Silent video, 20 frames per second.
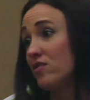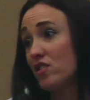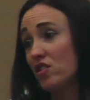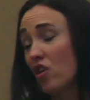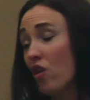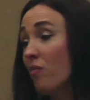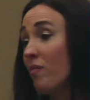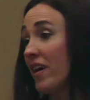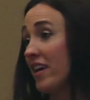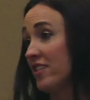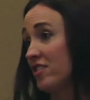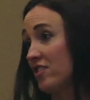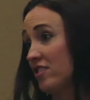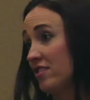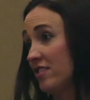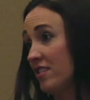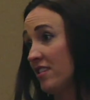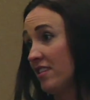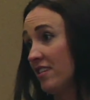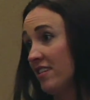you so much.
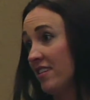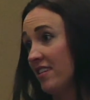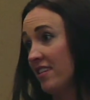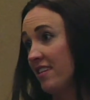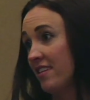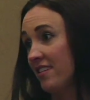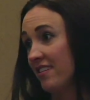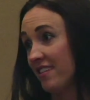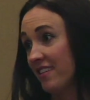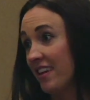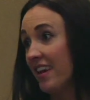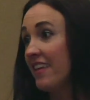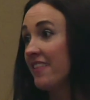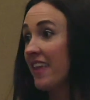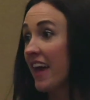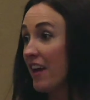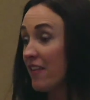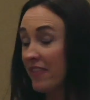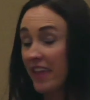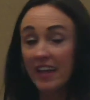
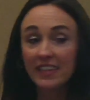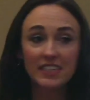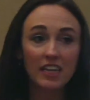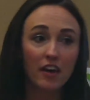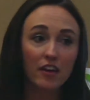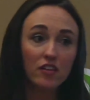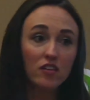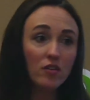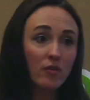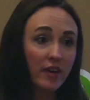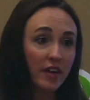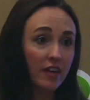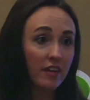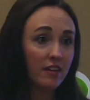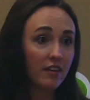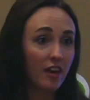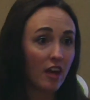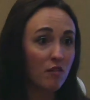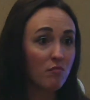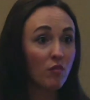And that's how you do it.
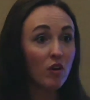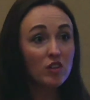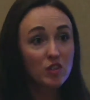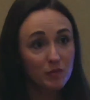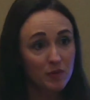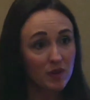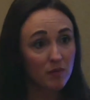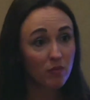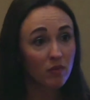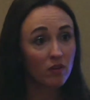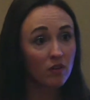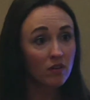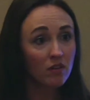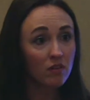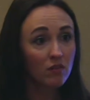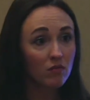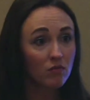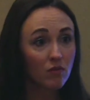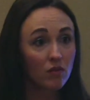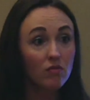And most people
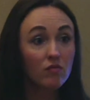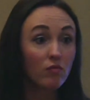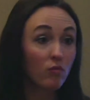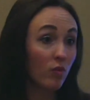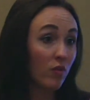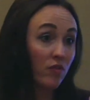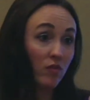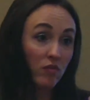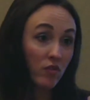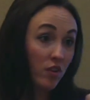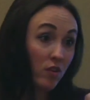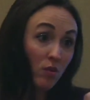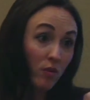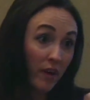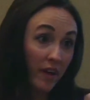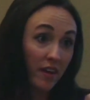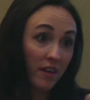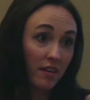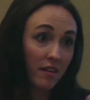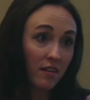will do
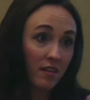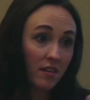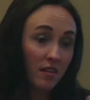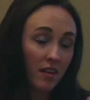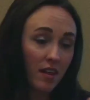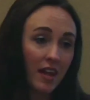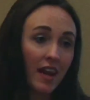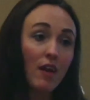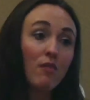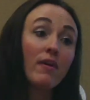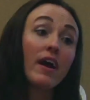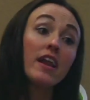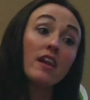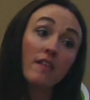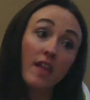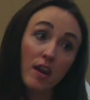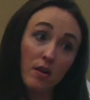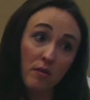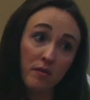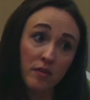it. And I write
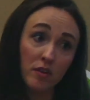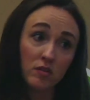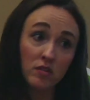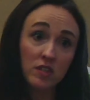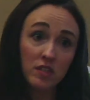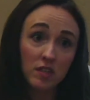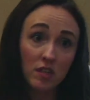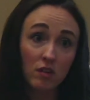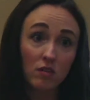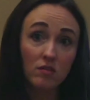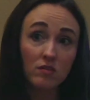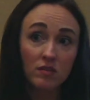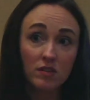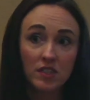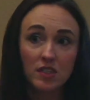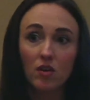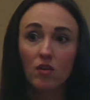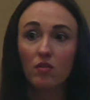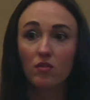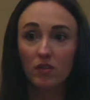a lot of reviews too.
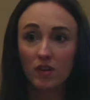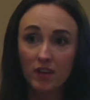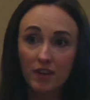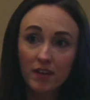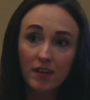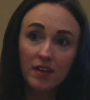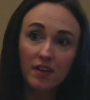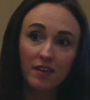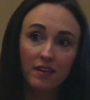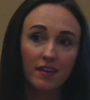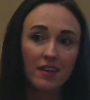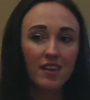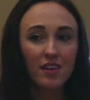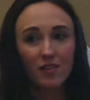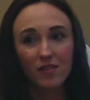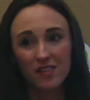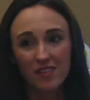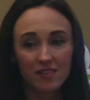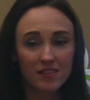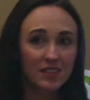So, you
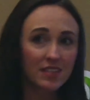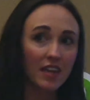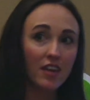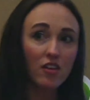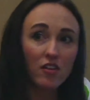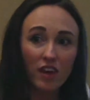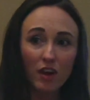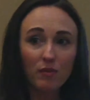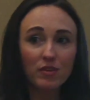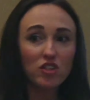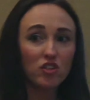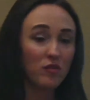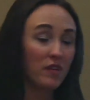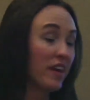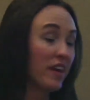know, it's kind of you get what you